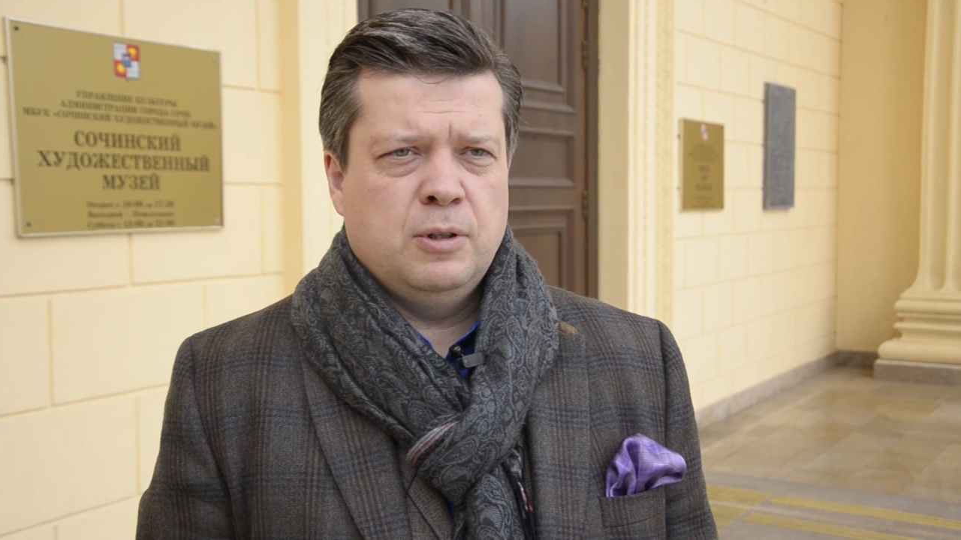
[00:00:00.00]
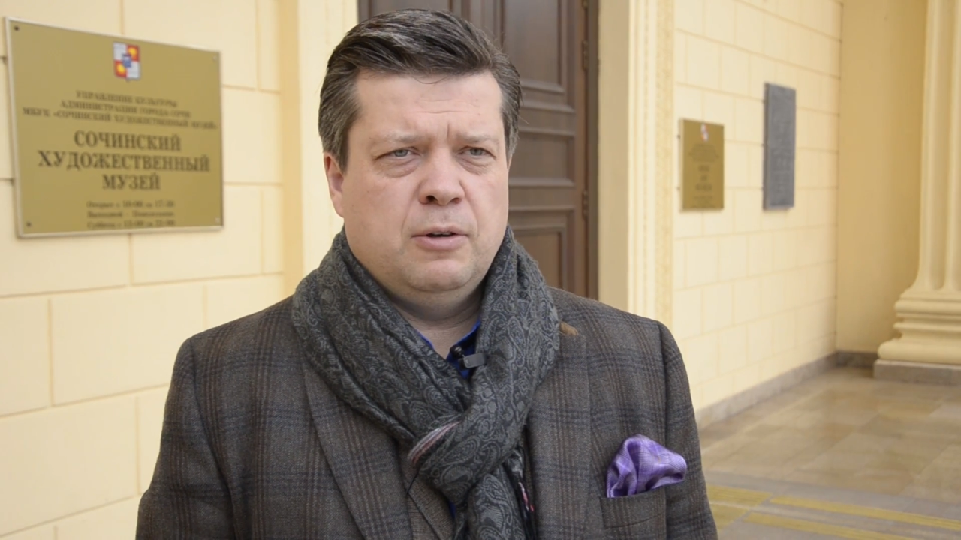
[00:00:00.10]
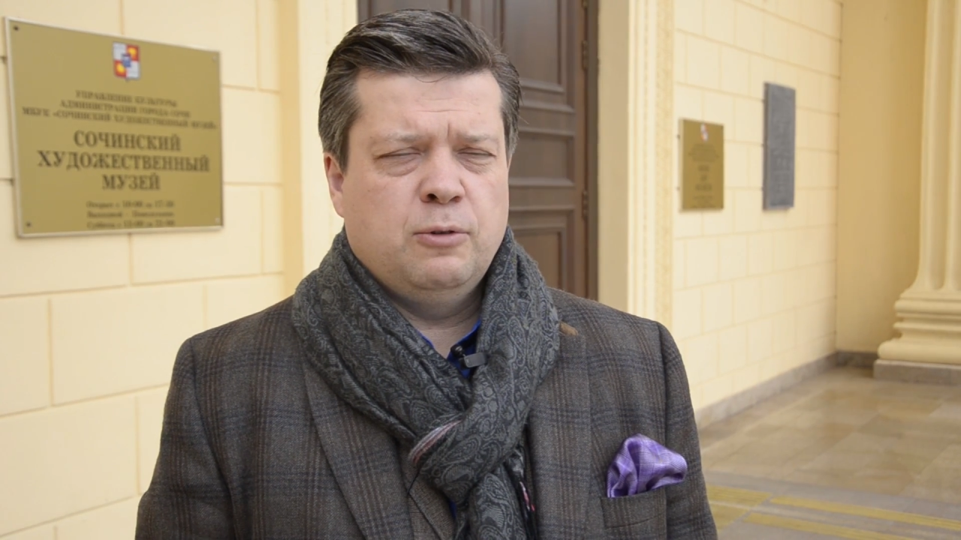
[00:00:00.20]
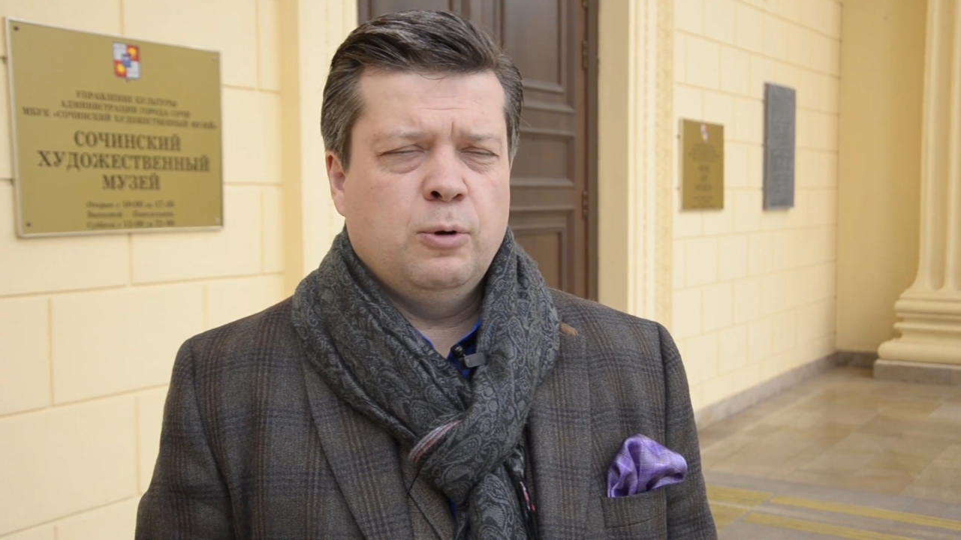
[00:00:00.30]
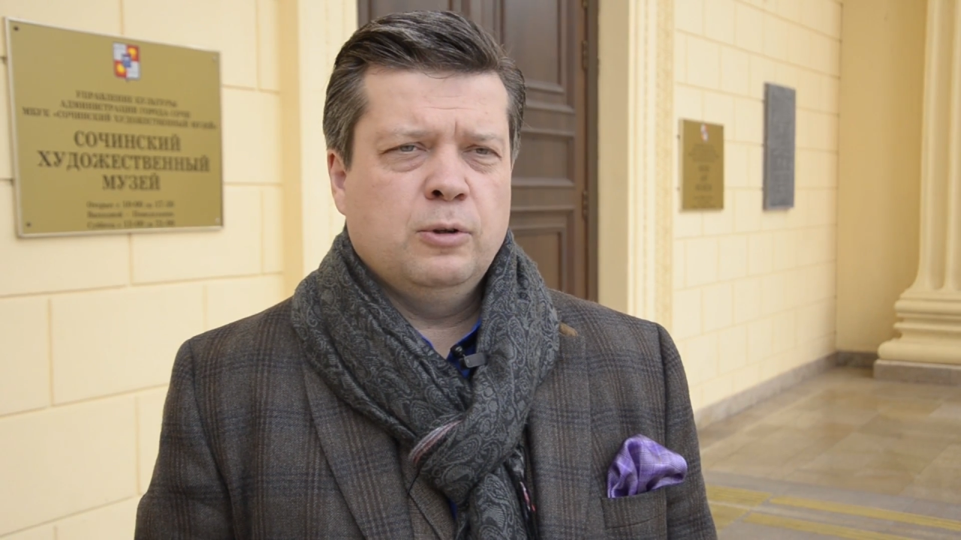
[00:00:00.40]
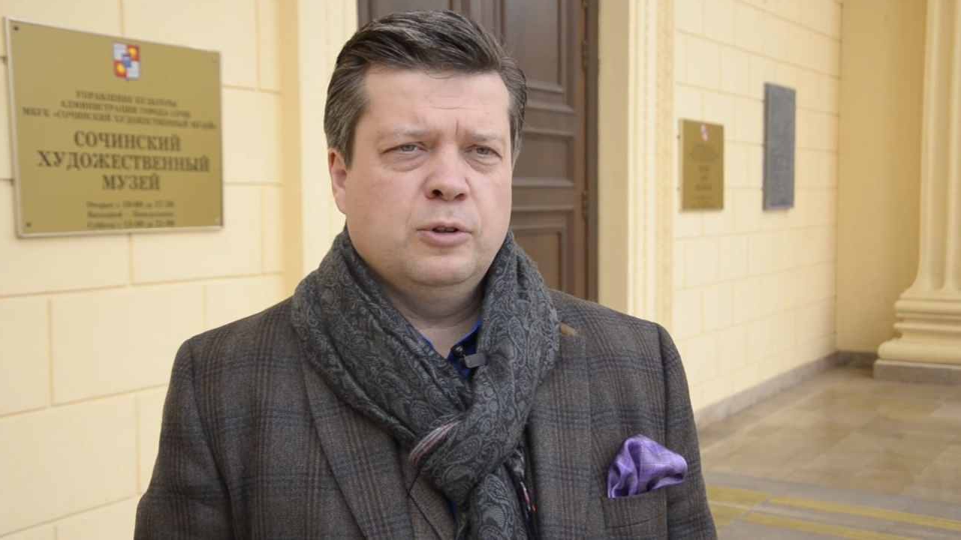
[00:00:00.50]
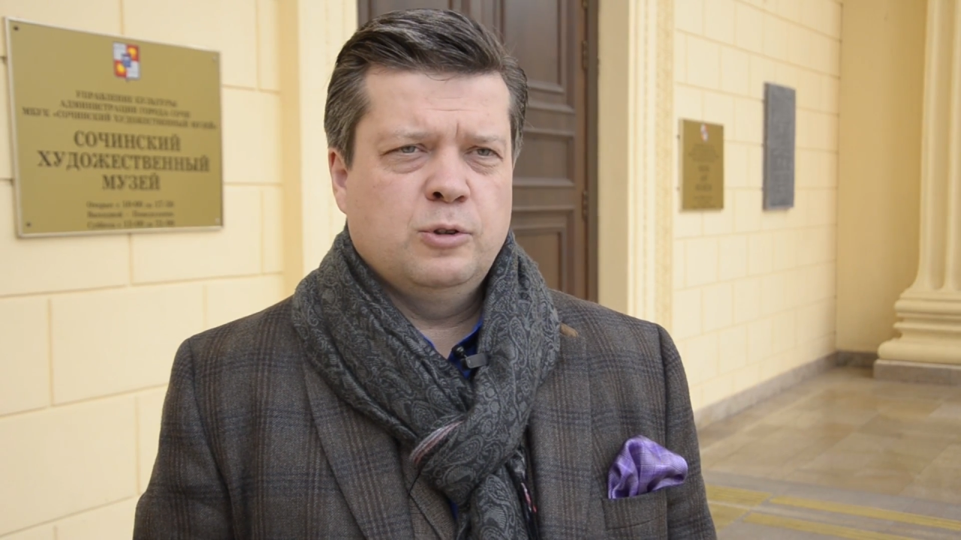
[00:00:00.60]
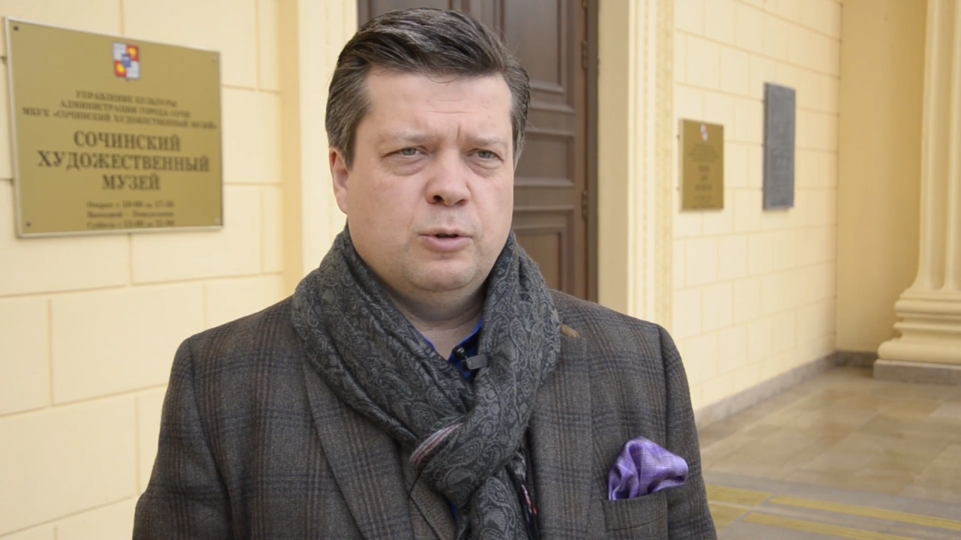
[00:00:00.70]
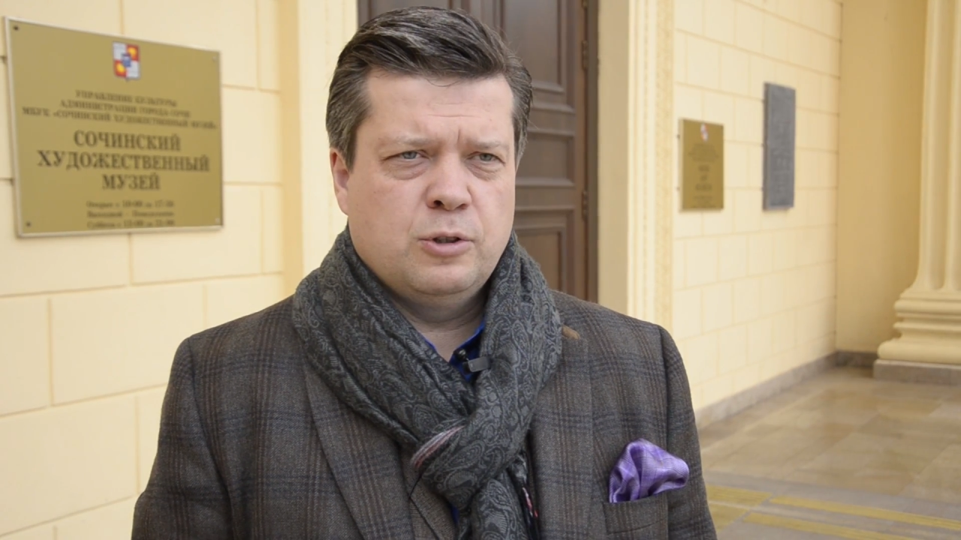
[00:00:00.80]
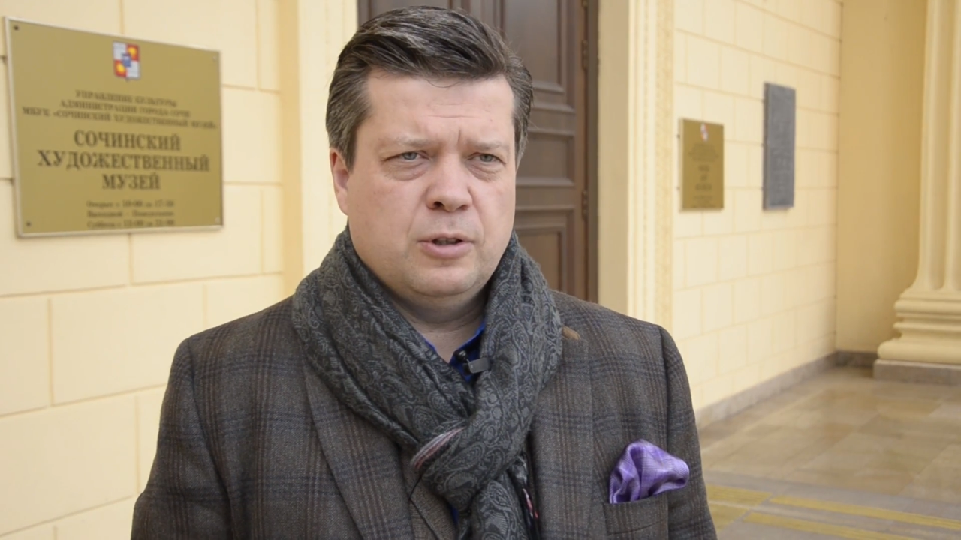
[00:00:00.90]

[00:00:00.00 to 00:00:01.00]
actions.